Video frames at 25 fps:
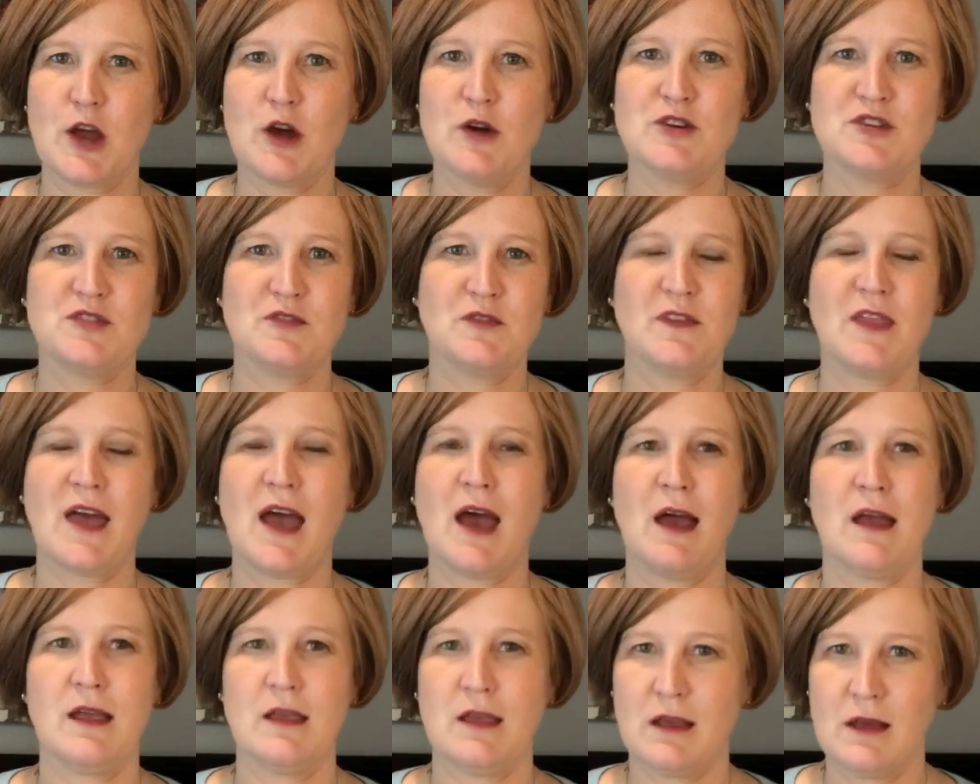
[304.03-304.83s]
coach for
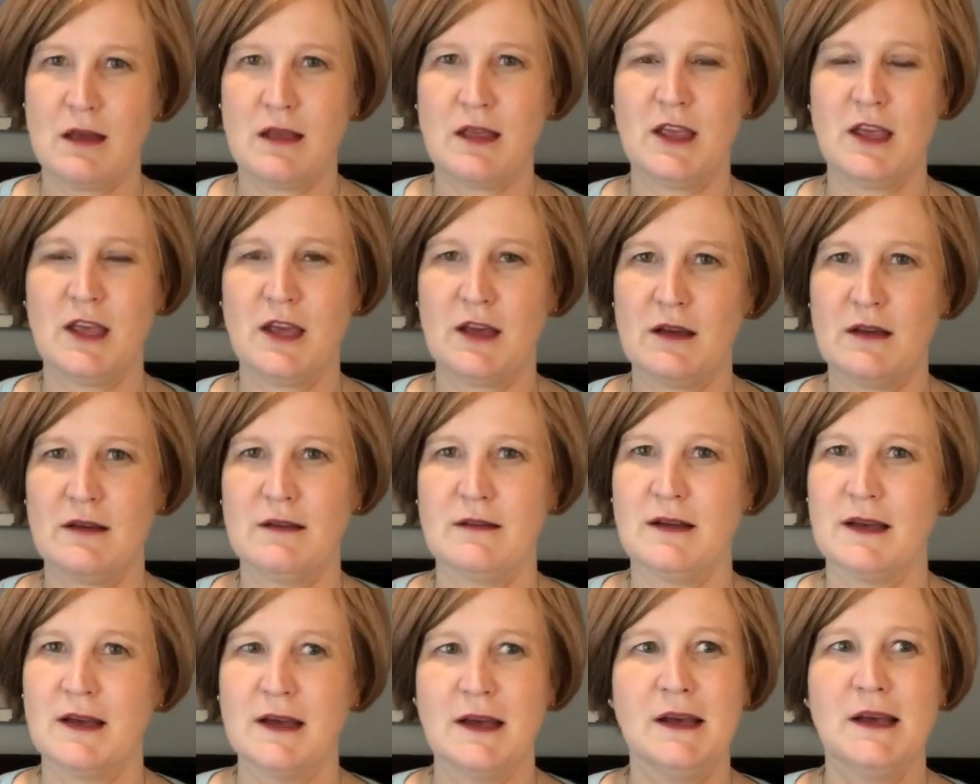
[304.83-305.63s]
that. Yeah, yeah
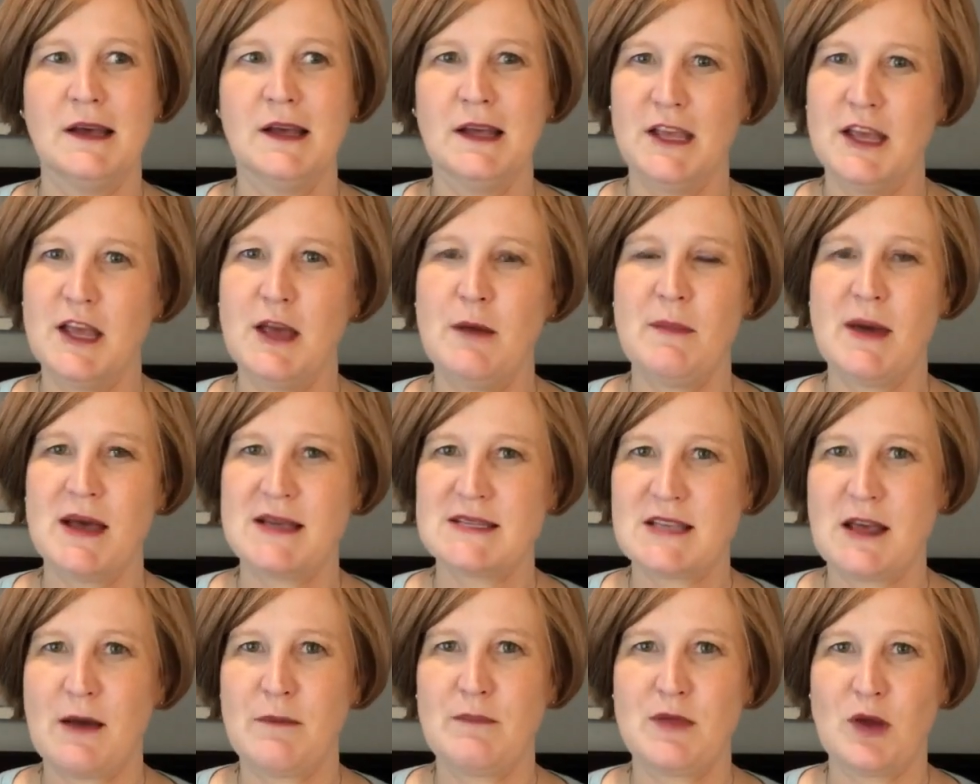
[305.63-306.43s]
you
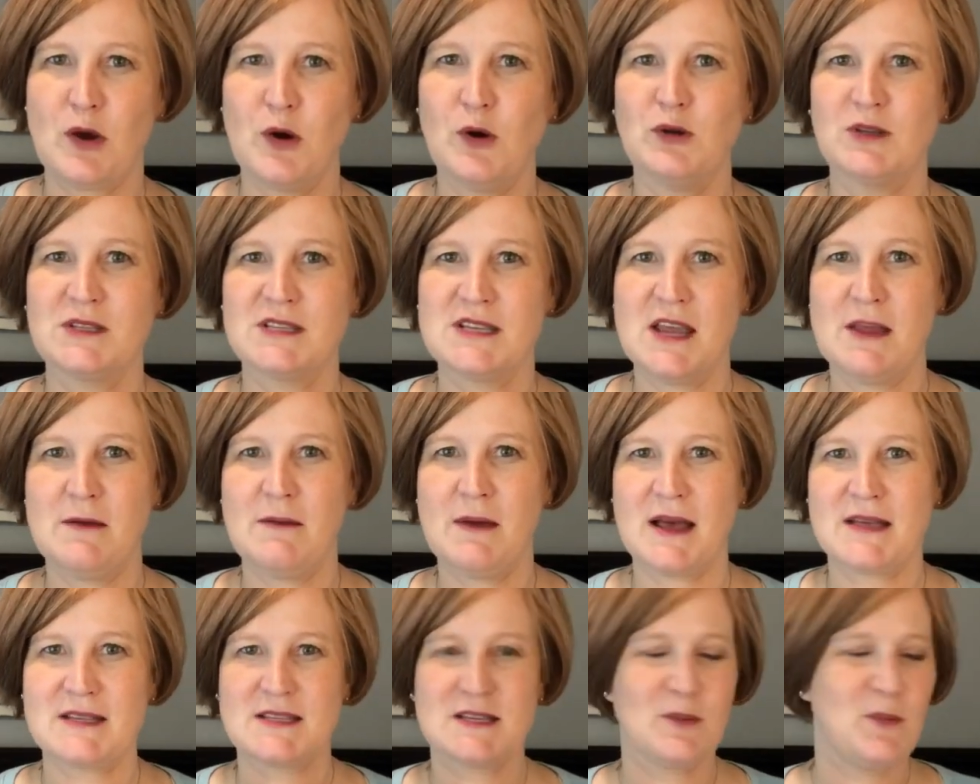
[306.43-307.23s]
mess up, the whole team
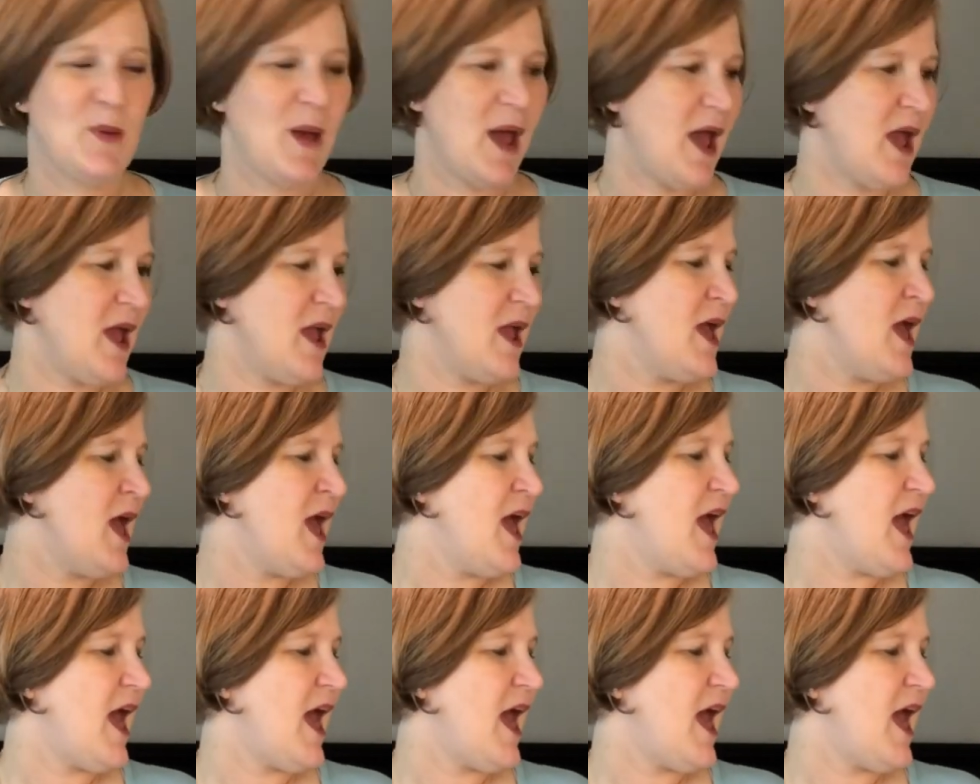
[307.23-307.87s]
has to pay.